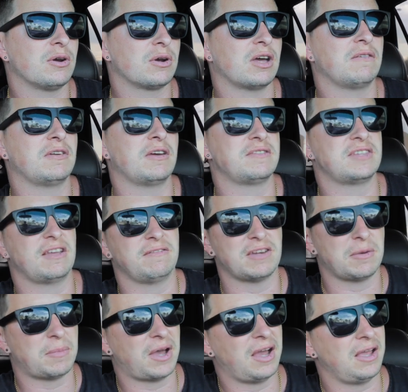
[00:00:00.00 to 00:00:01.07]
don't have enough saved
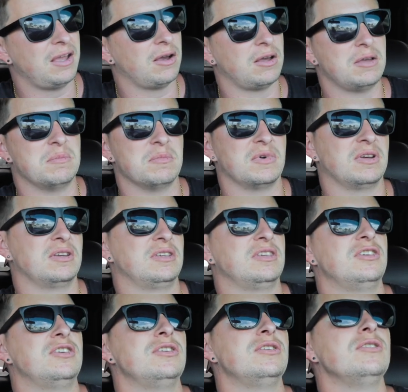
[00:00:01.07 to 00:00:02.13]
up, I'm
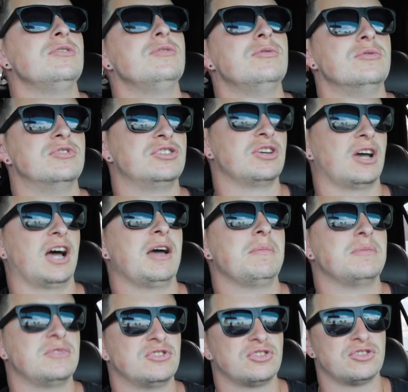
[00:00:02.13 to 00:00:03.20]

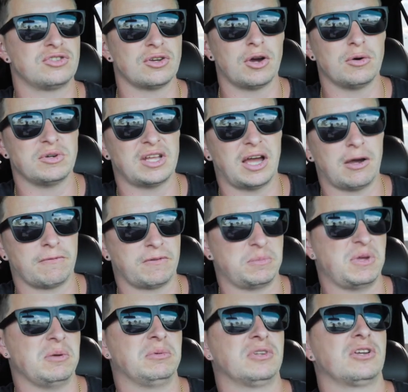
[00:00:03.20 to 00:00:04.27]
so down for
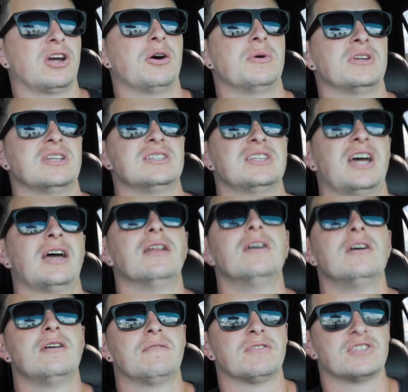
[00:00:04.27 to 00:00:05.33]
people to go into debt
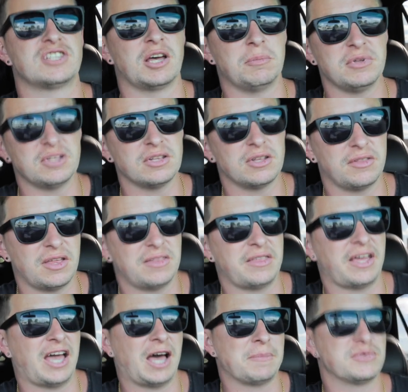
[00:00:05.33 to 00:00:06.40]
for something that
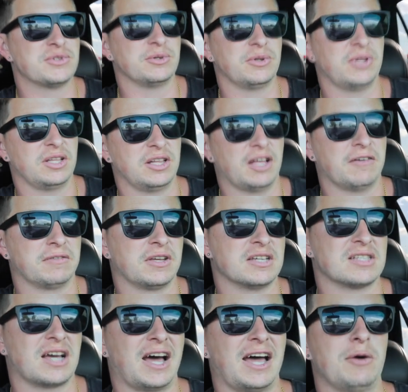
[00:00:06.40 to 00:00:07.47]
they absolutely love,
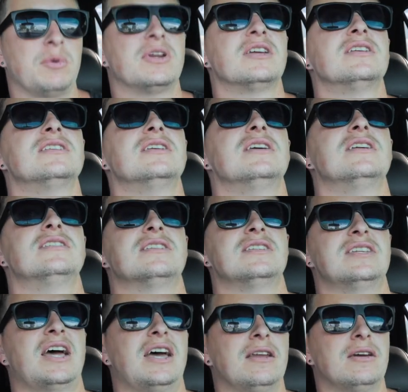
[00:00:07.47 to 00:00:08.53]
because I went into
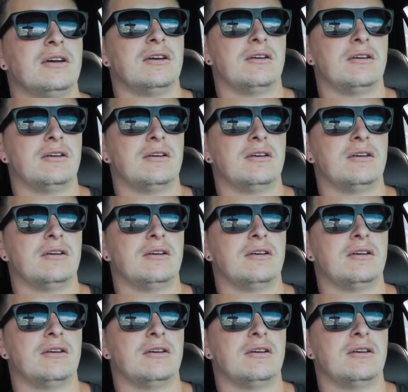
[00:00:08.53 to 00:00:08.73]
debt